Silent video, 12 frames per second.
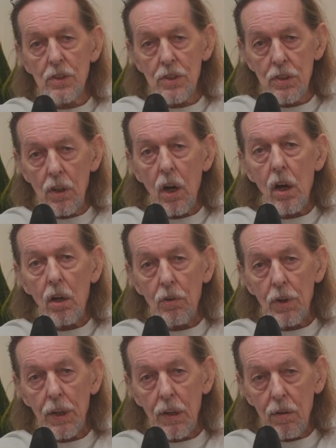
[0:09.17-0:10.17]
the
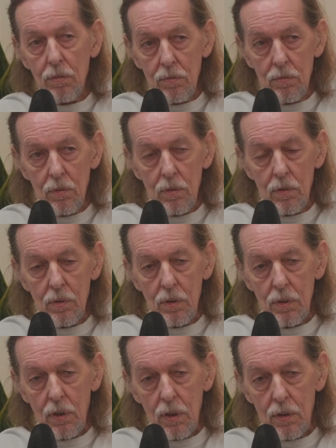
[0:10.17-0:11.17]
scarring
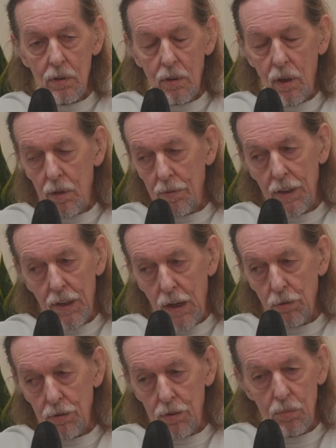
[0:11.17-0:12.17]
that I've
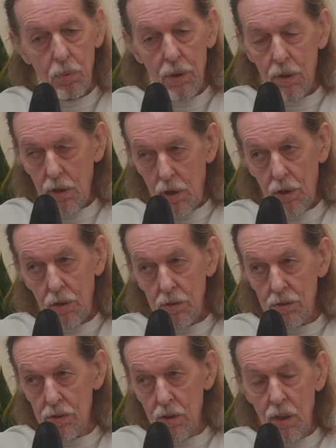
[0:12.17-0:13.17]
encountered with
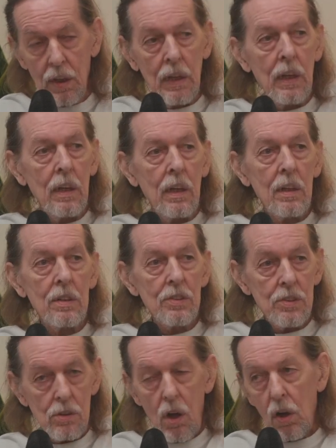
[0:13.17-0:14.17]
clients
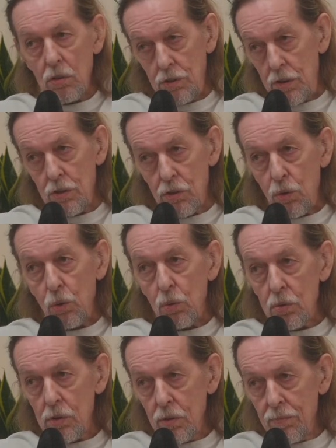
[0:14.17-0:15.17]
starts in
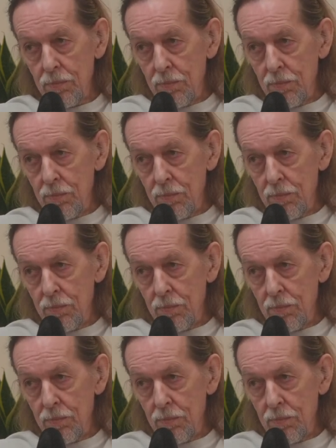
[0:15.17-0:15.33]
schools.